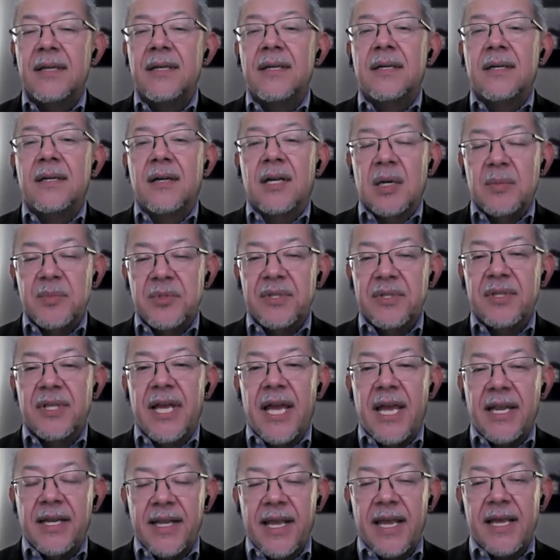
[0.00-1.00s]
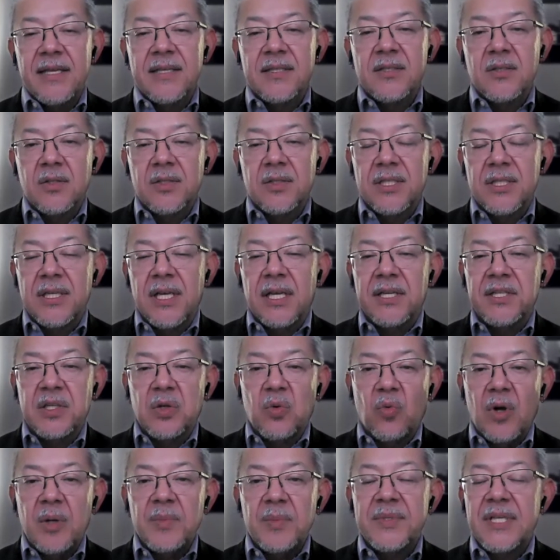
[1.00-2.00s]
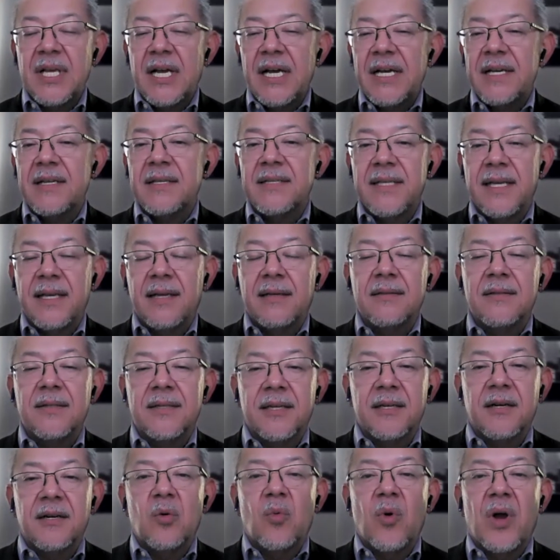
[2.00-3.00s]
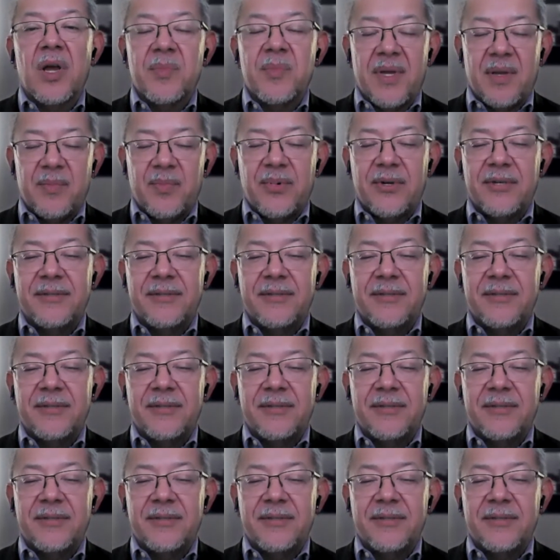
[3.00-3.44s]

come to the eight K Association website and take a look at our white paper.